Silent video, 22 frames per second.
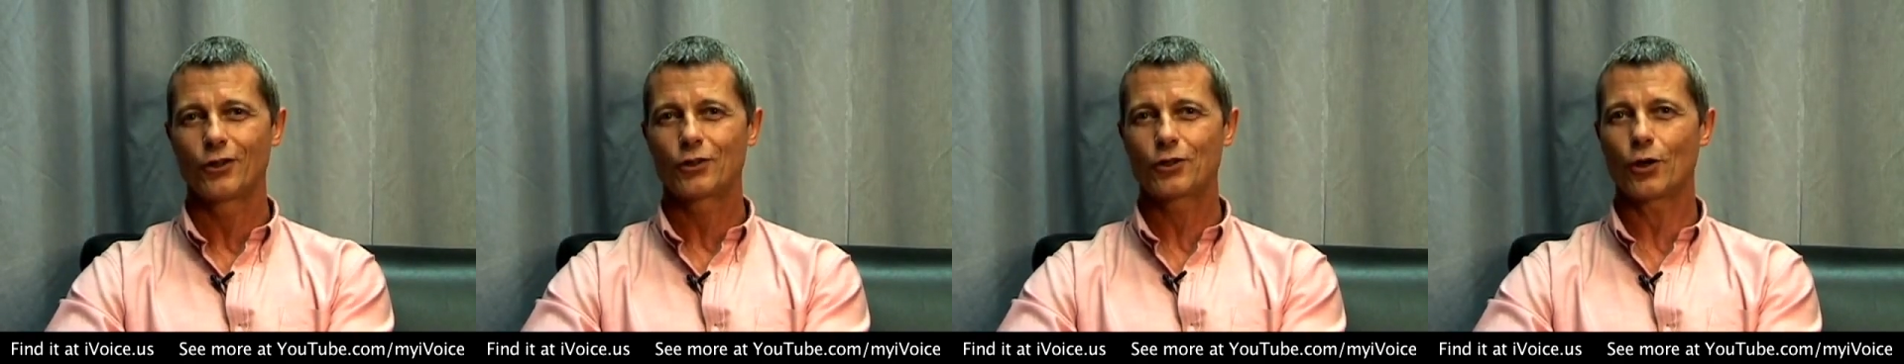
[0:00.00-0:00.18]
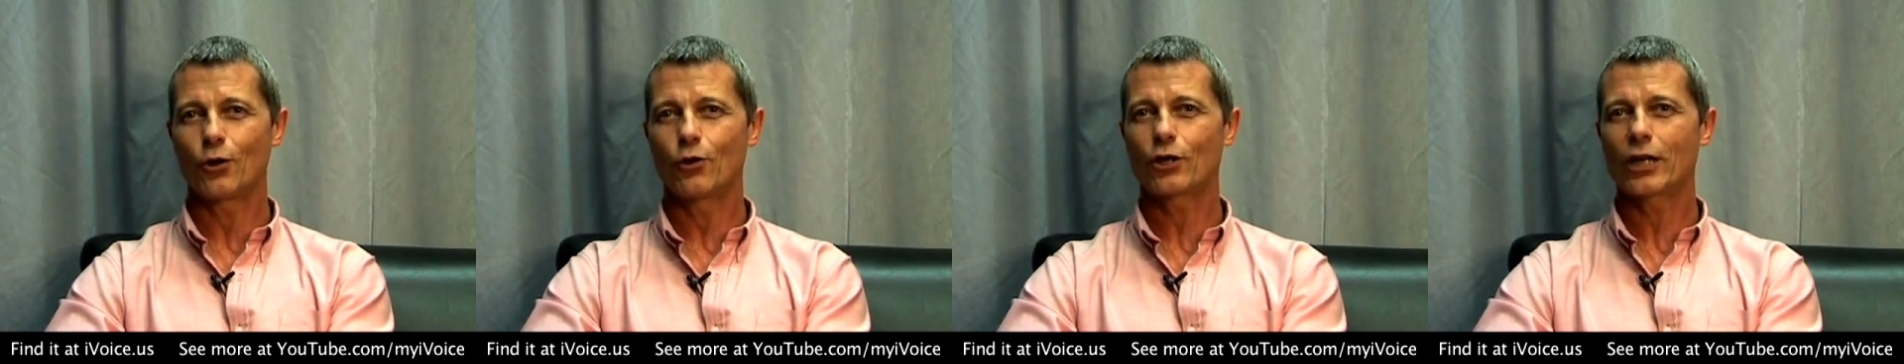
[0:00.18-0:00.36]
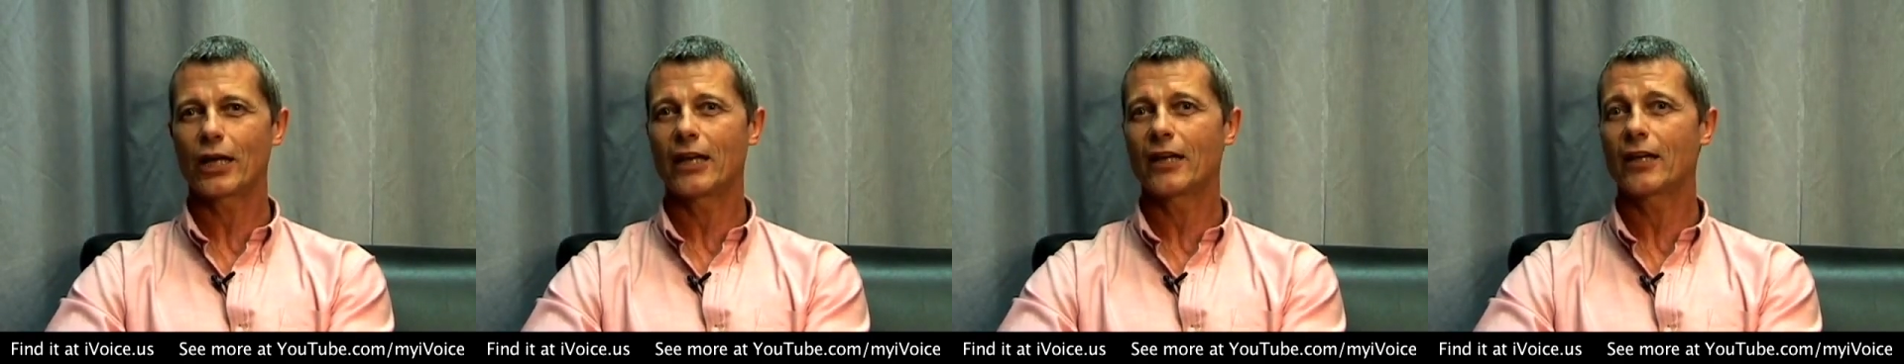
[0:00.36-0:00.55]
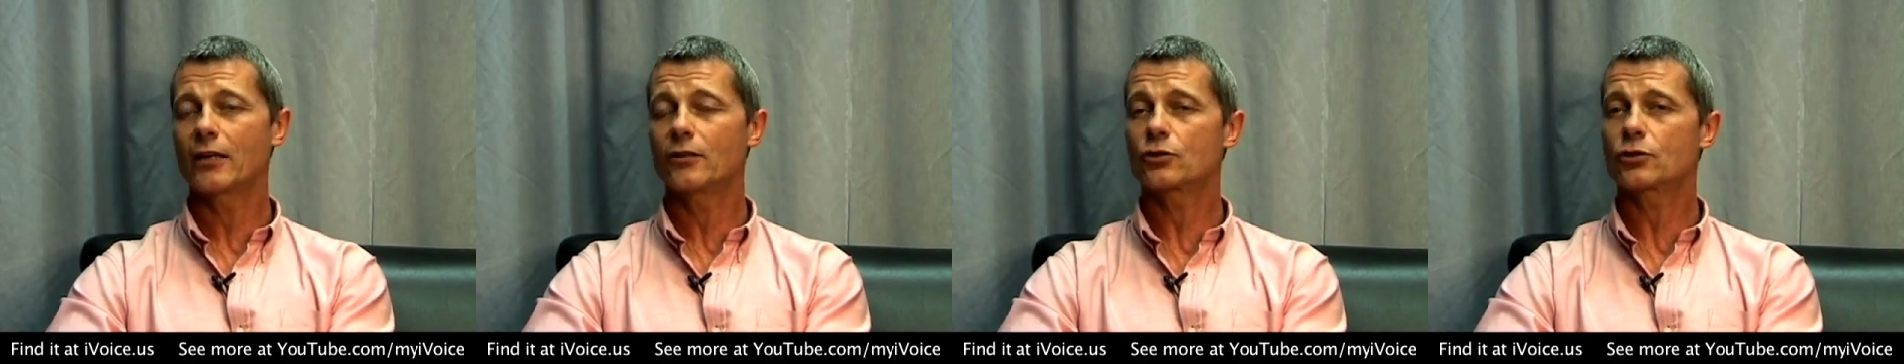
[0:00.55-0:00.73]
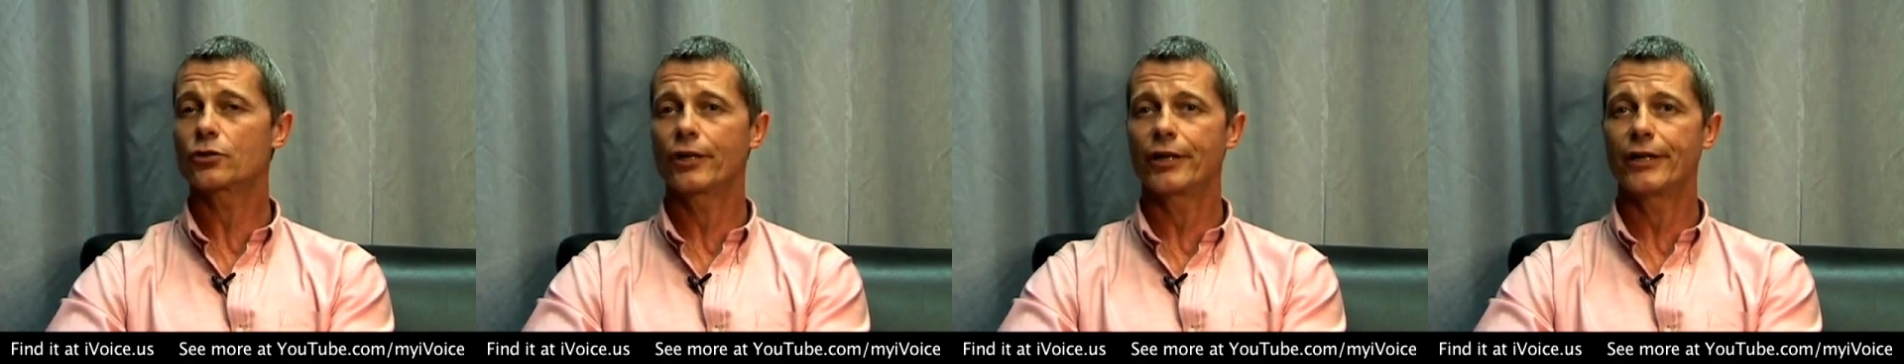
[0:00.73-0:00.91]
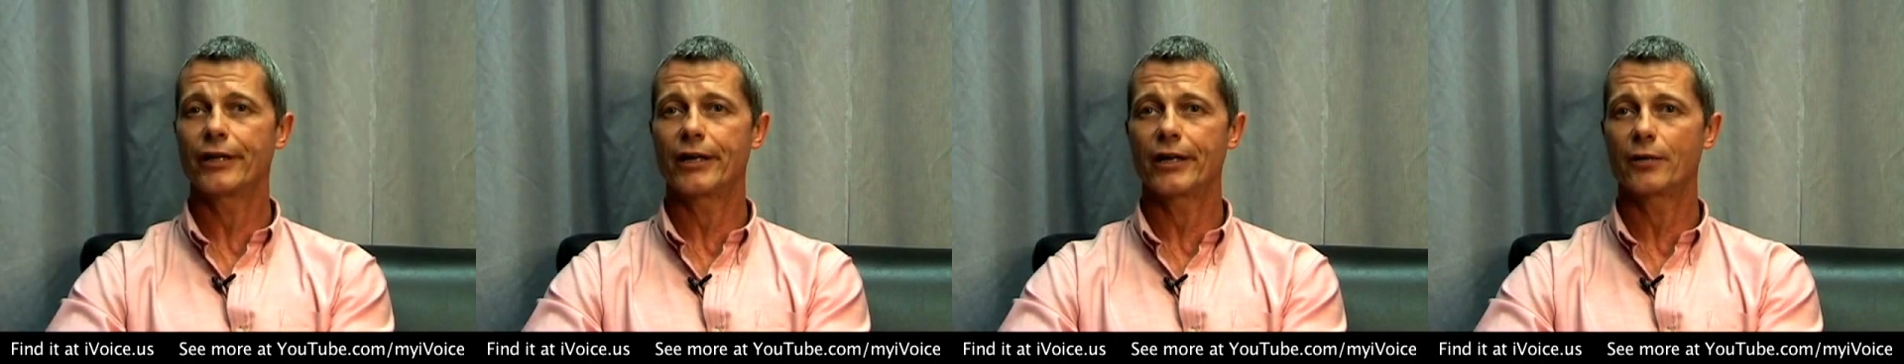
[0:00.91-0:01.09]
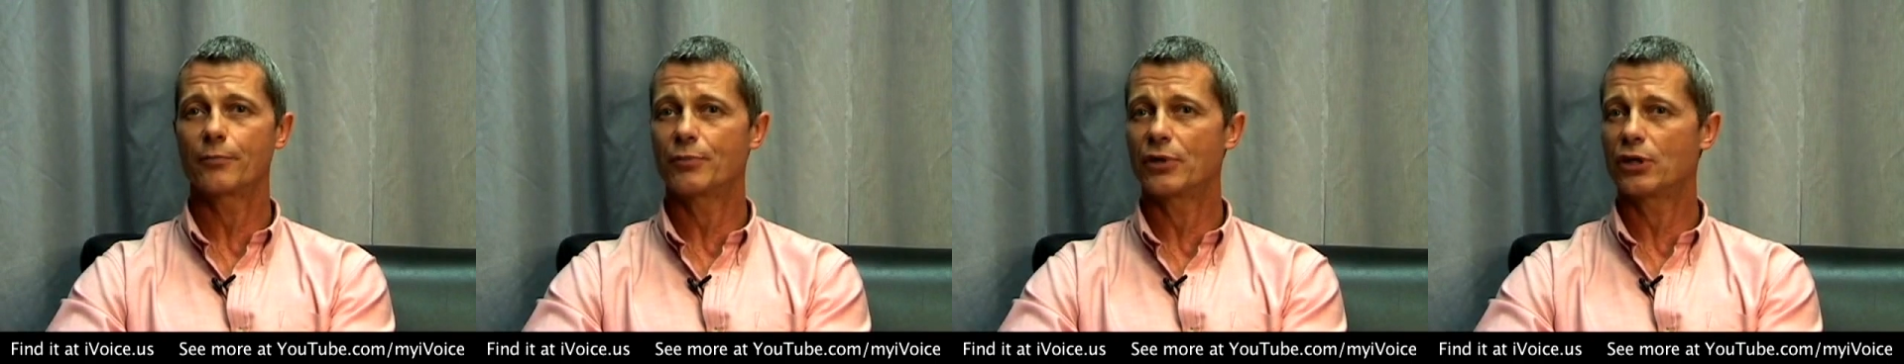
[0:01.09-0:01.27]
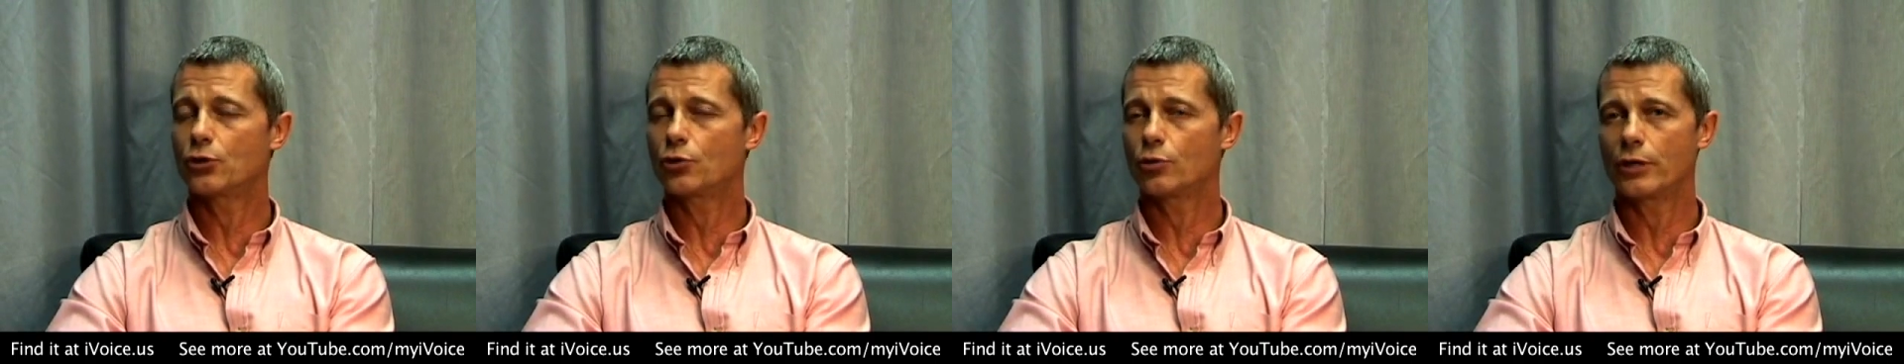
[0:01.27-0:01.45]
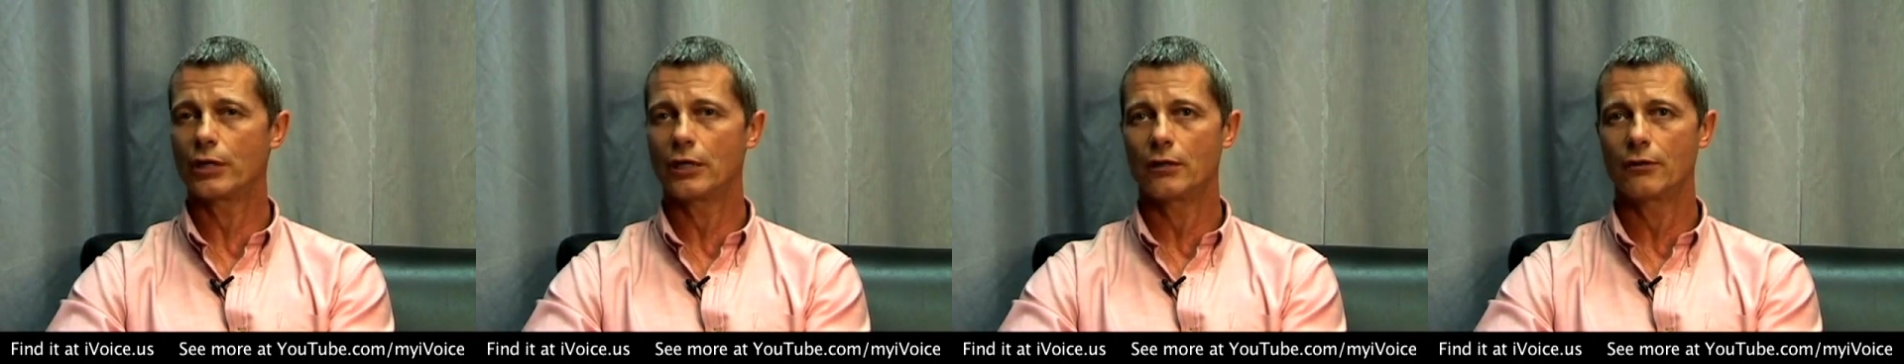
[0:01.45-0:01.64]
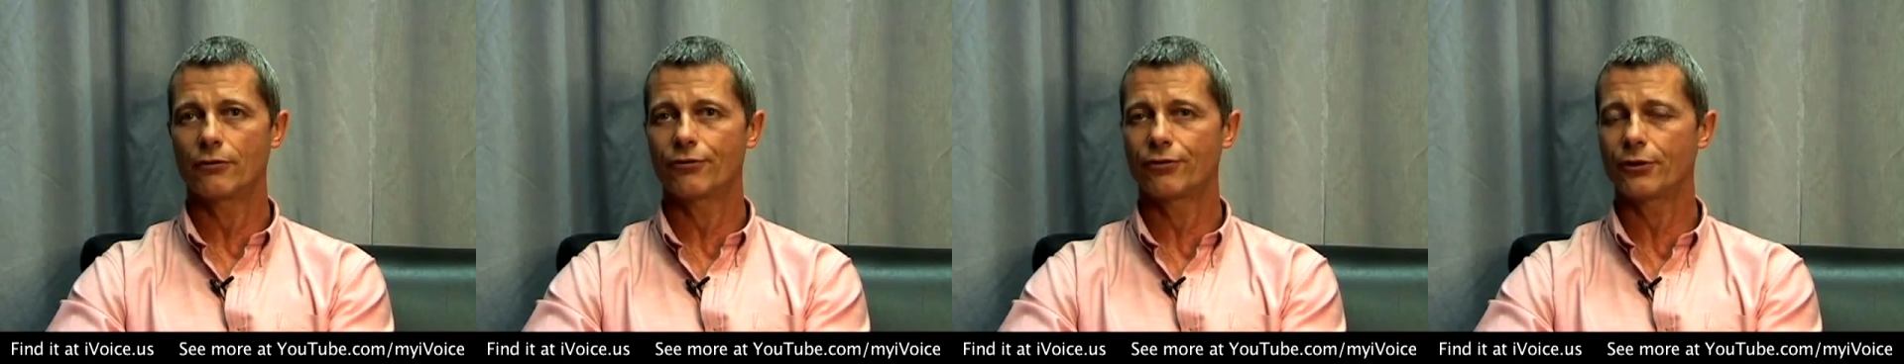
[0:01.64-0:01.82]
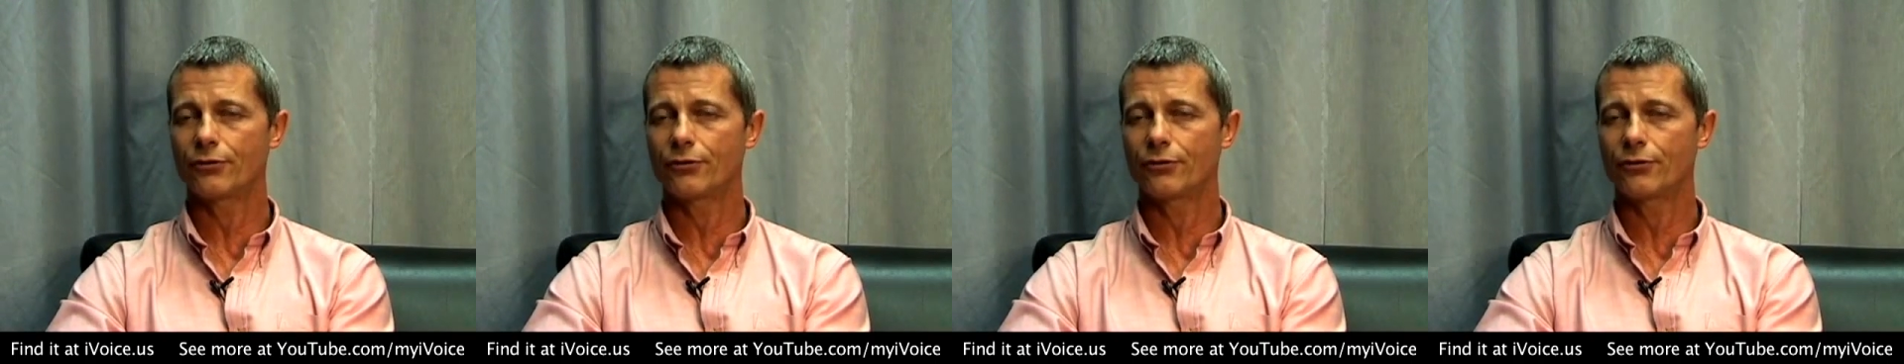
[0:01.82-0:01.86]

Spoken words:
talking and training between